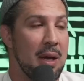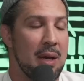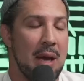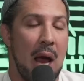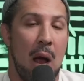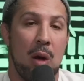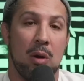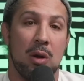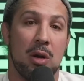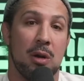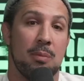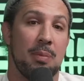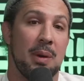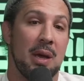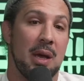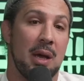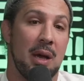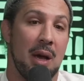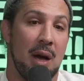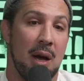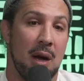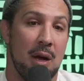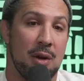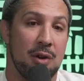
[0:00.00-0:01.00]
now could be
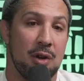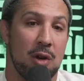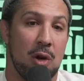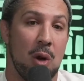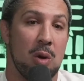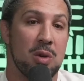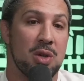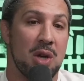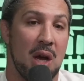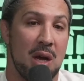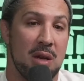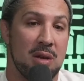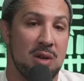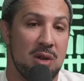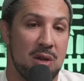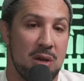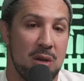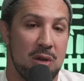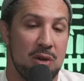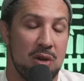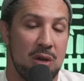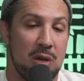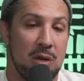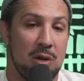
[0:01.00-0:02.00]
a uh, negotiate,
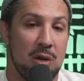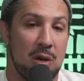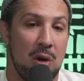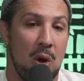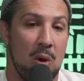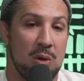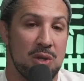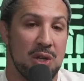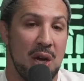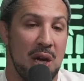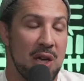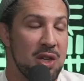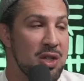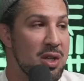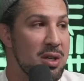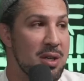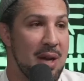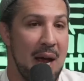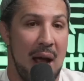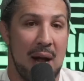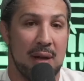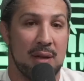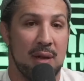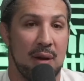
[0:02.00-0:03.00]
negotiation
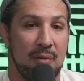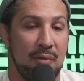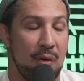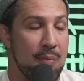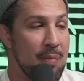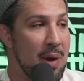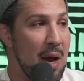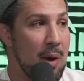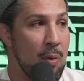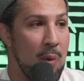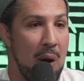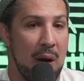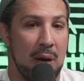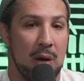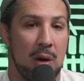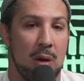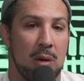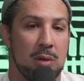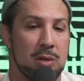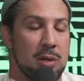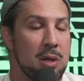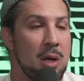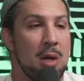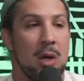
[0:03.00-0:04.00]
tactic from Dana White
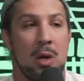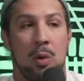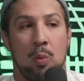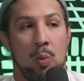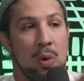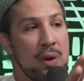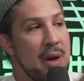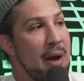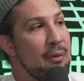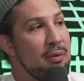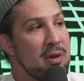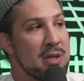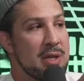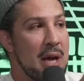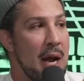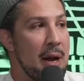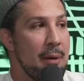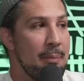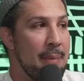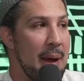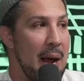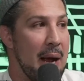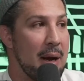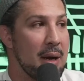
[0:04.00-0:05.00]
goes, we'll never sign
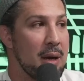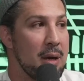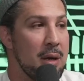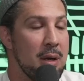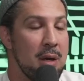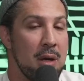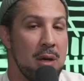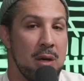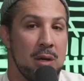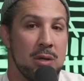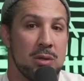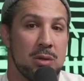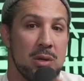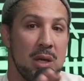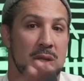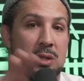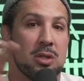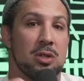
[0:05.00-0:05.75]
him back. So let's